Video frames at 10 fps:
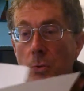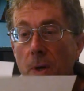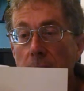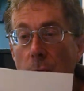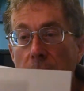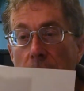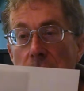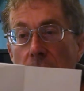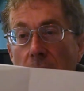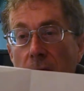20
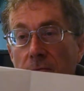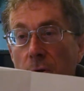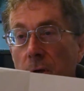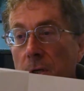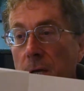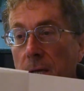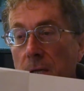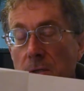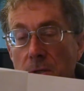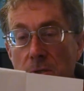ways to have good
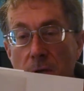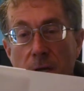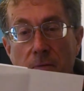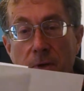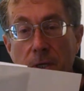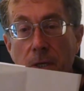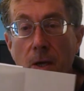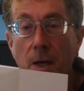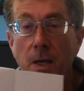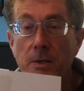days. It's kind of an
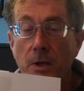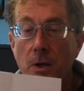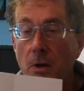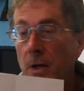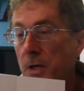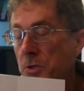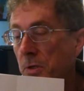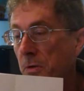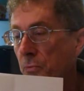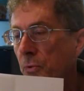eclectic
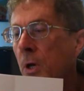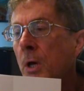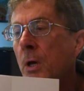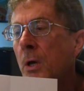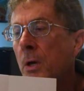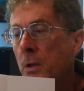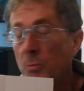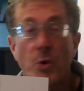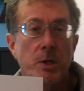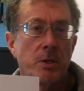collection of
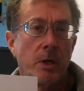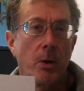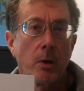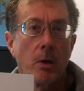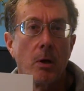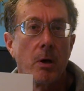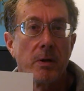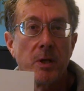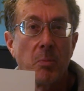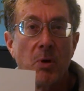the Boy Scout Law
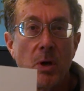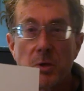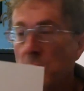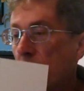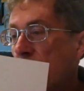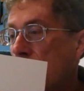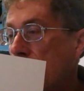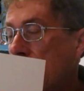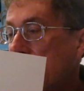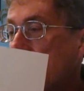and the Apostle
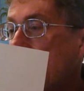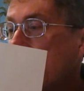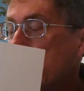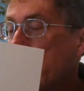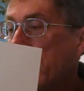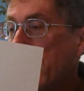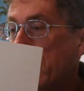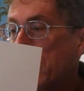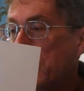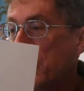Paul. All good
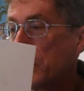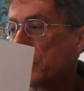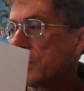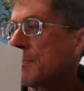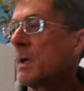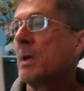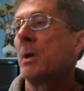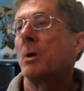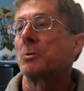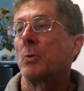attitudes.
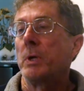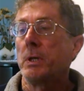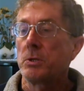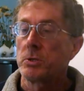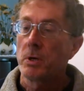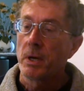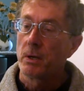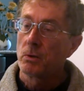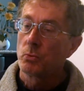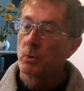So each
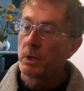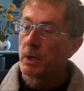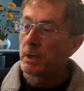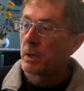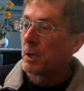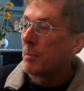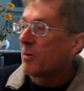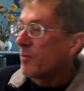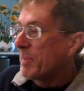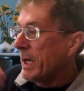child will get a
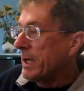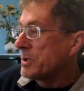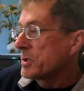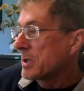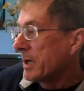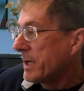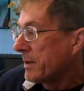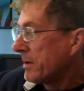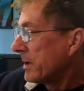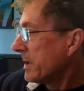couple of pages
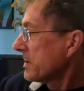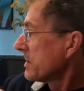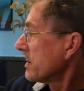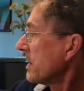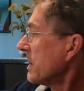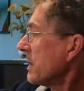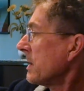like this,